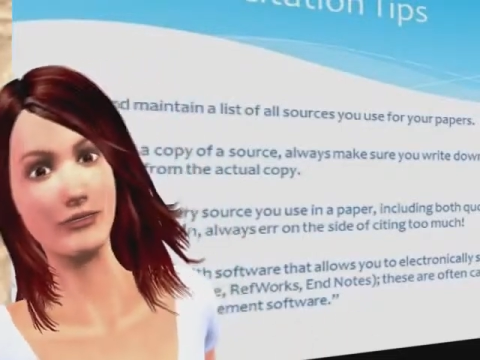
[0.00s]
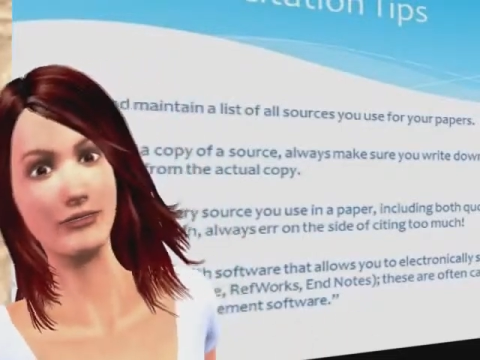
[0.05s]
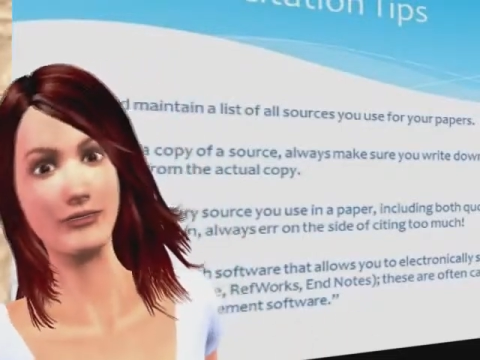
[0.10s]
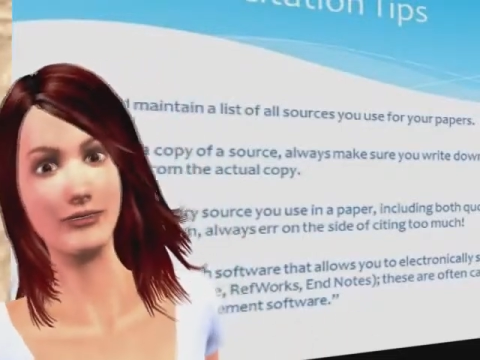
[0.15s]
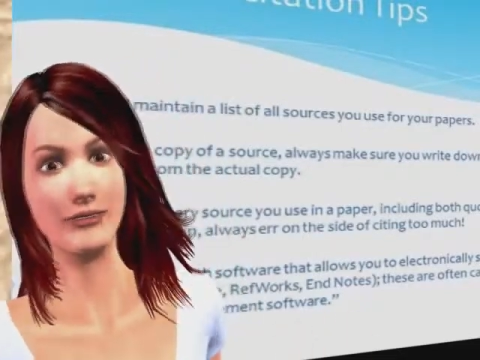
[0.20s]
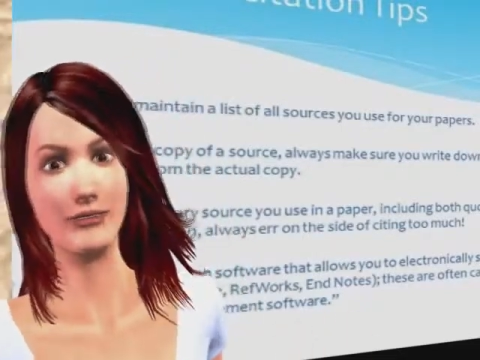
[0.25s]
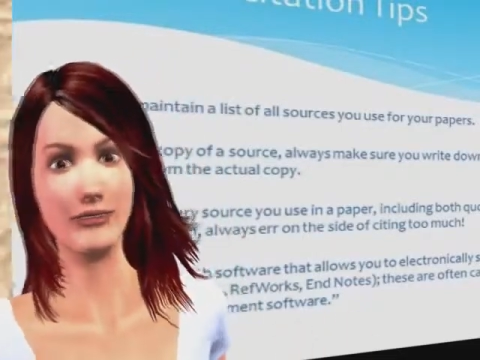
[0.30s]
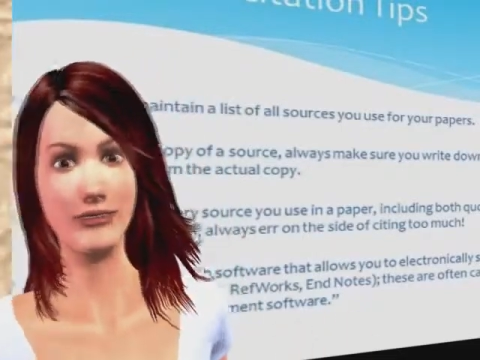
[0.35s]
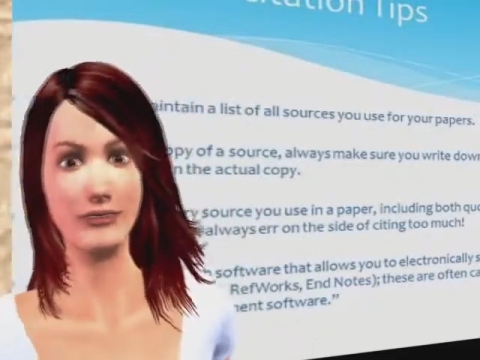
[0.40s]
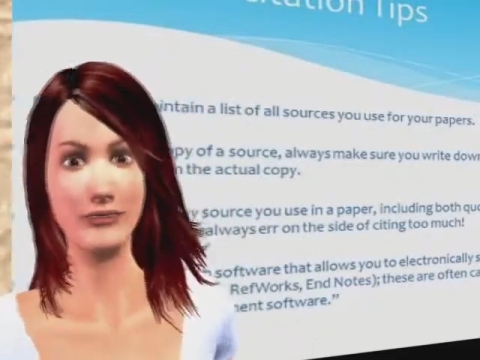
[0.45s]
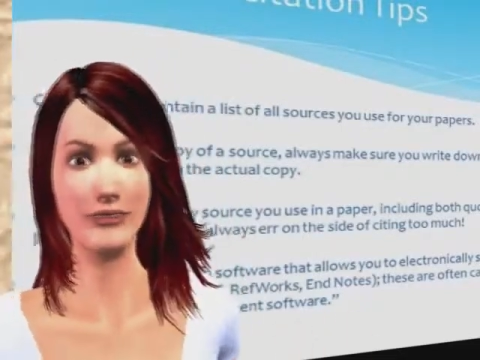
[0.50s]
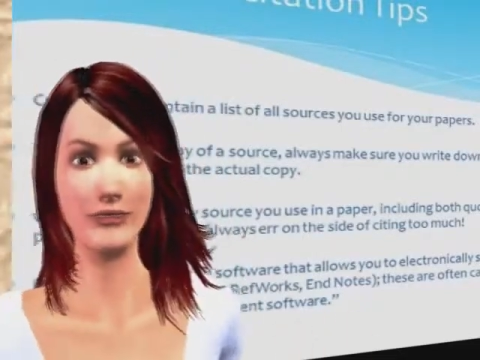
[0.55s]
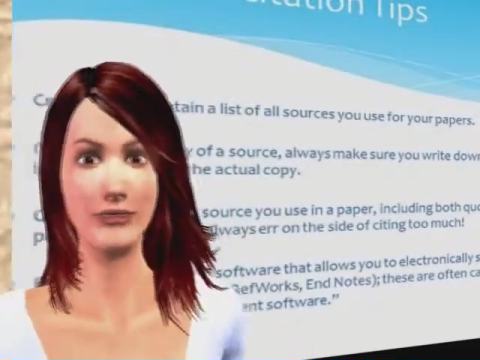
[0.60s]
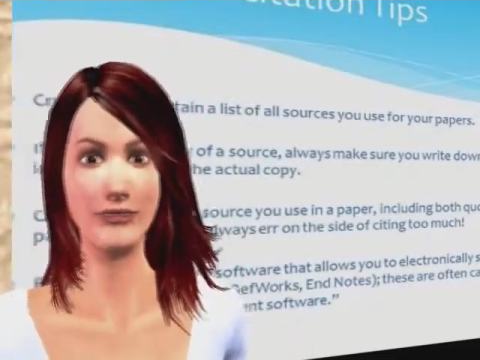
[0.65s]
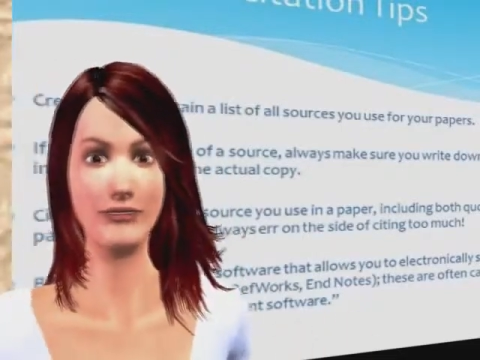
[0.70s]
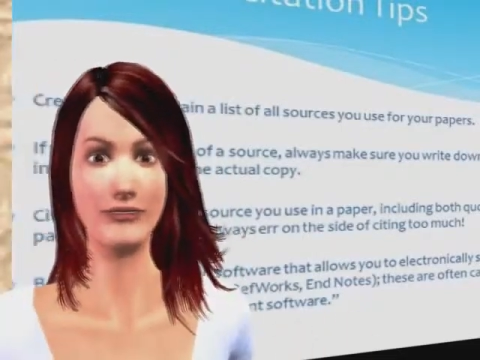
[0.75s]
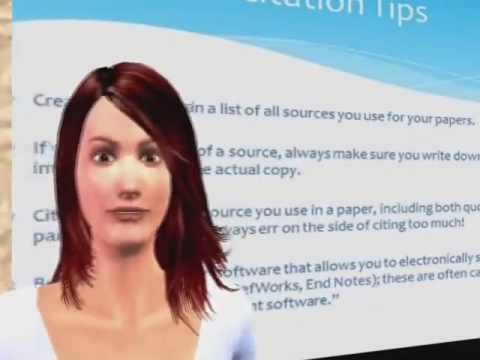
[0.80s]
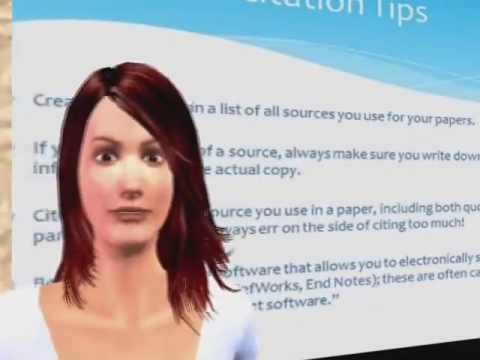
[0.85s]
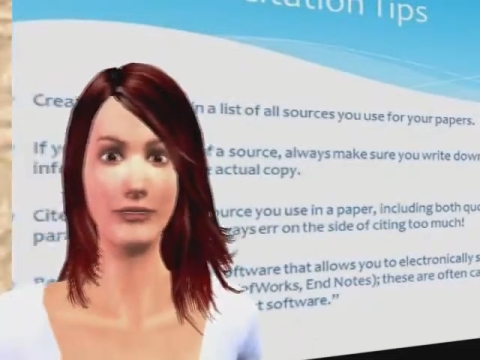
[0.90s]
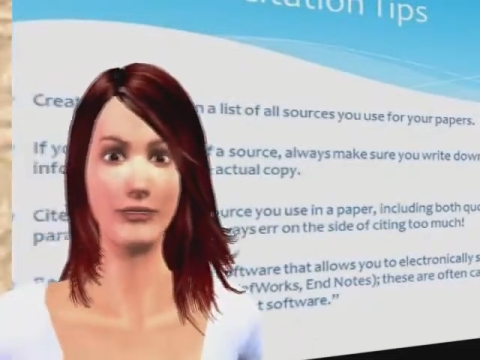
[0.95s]
locate
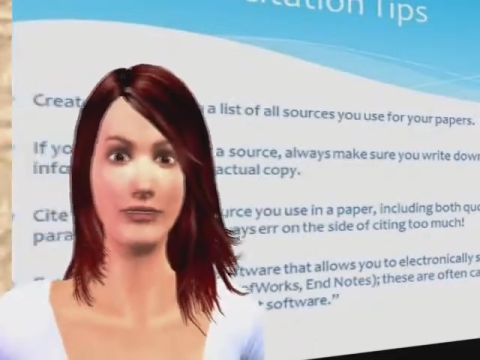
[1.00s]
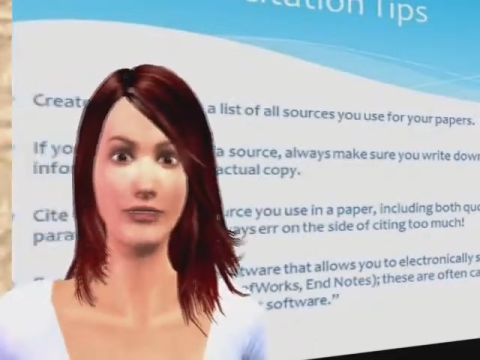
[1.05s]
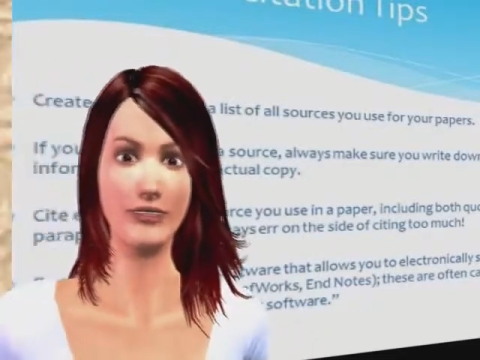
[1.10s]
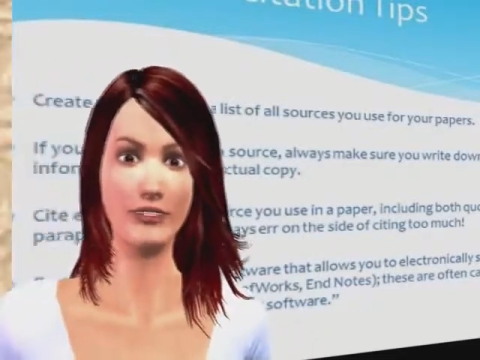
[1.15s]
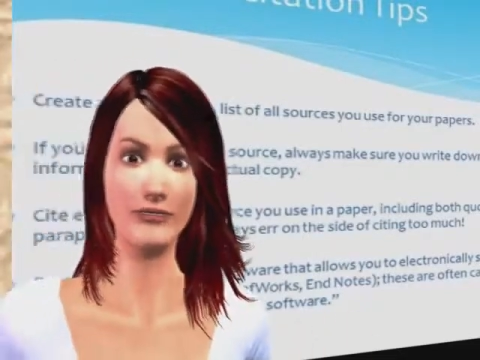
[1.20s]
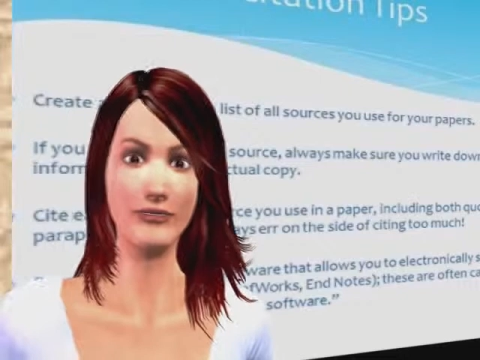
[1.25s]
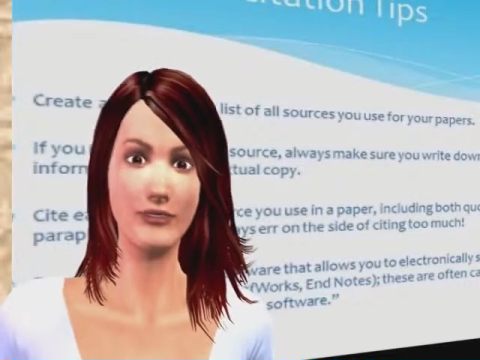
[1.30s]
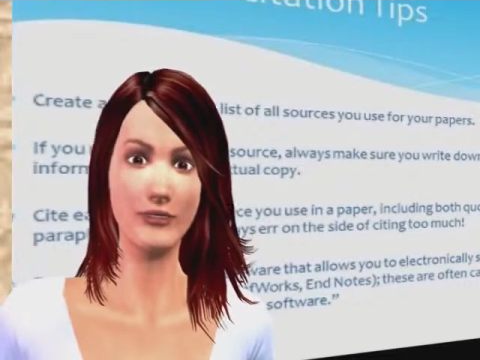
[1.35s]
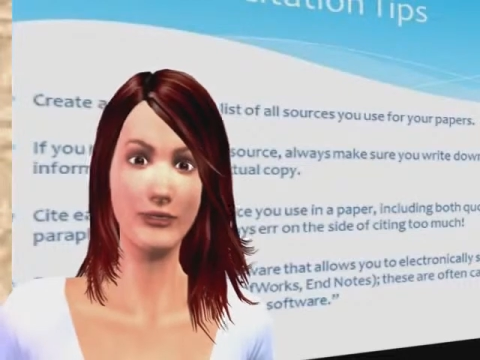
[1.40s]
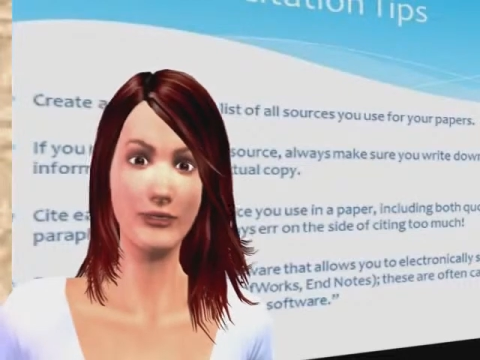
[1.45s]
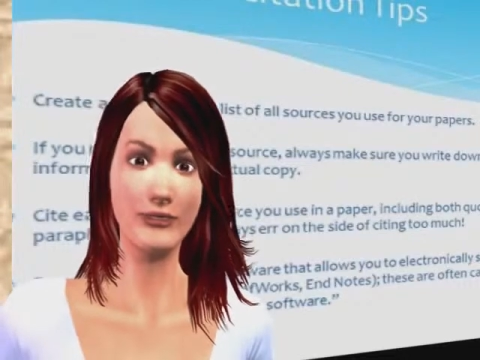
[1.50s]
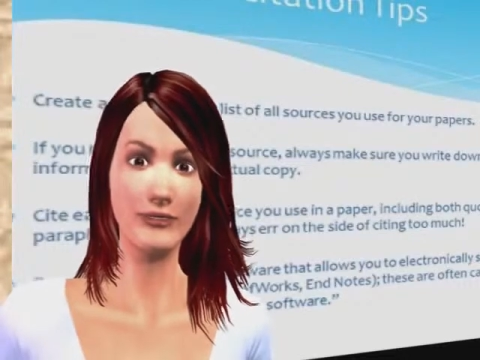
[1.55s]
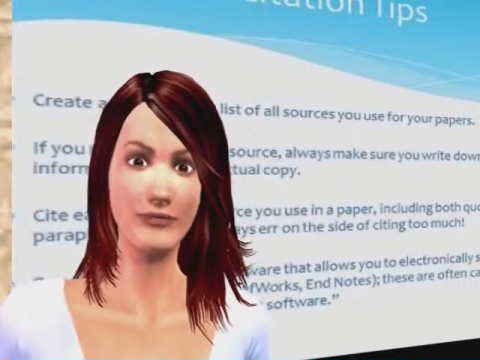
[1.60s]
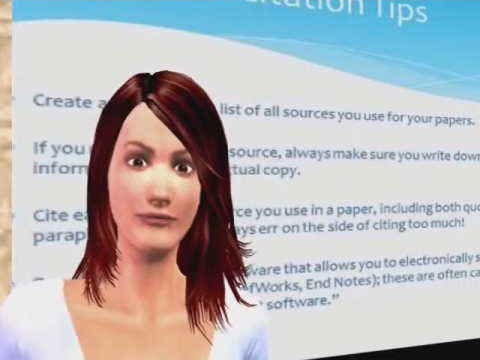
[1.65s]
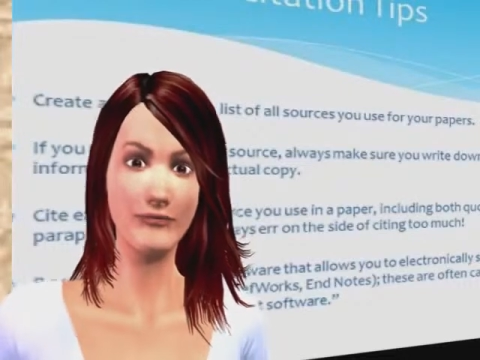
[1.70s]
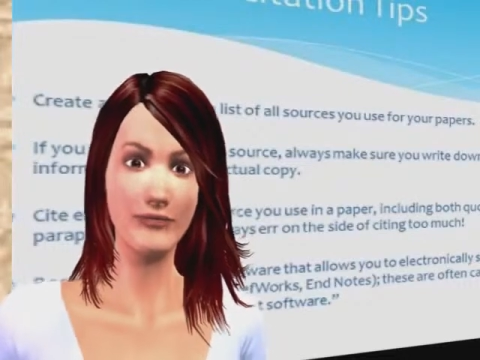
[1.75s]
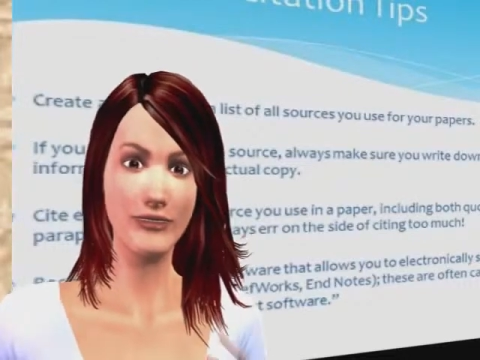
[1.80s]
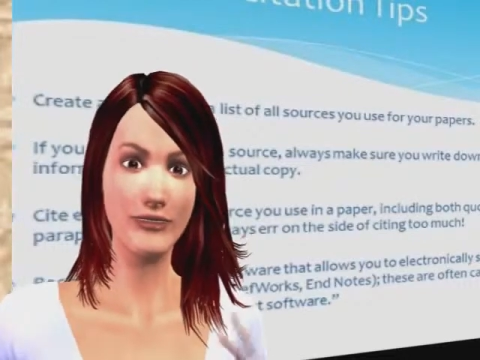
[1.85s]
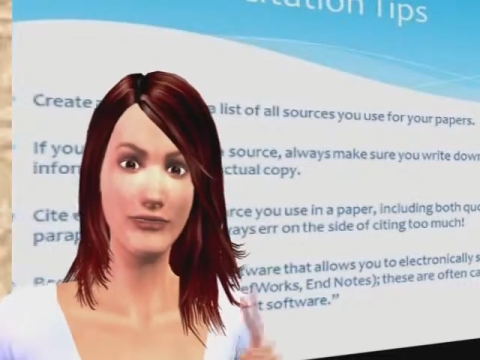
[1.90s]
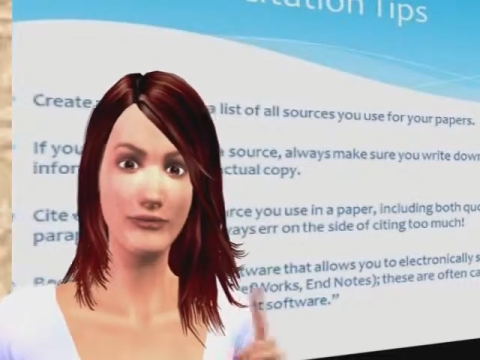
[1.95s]
source information
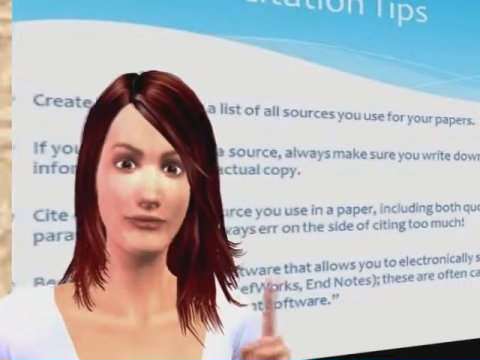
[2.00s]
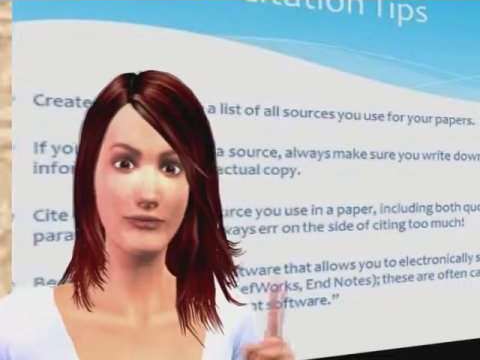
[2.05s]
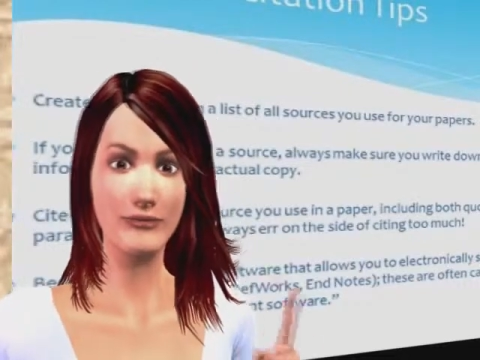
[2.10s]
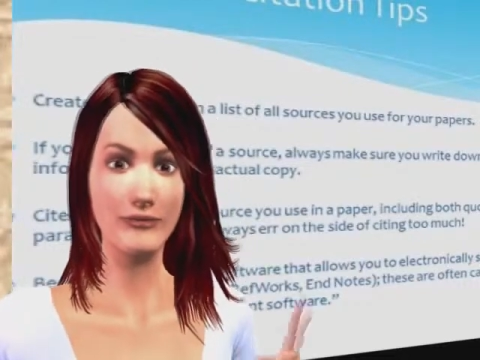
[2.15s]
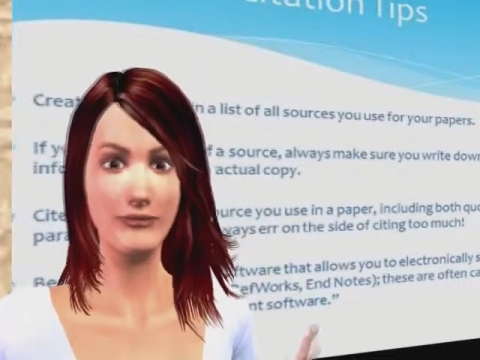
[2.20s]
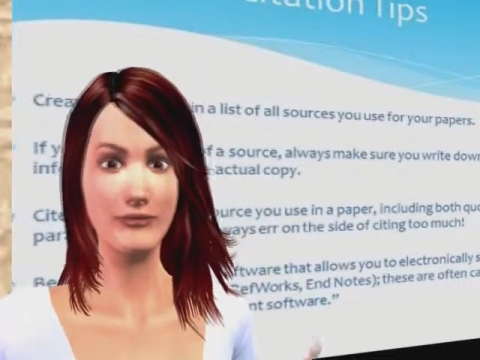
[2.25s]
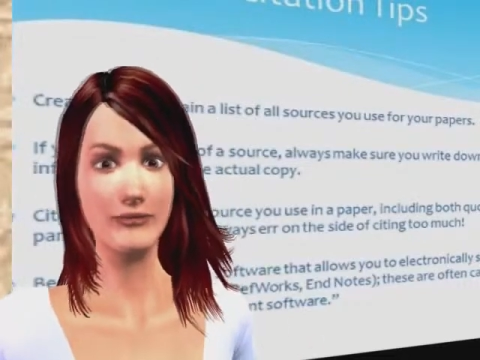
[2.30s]
last minute.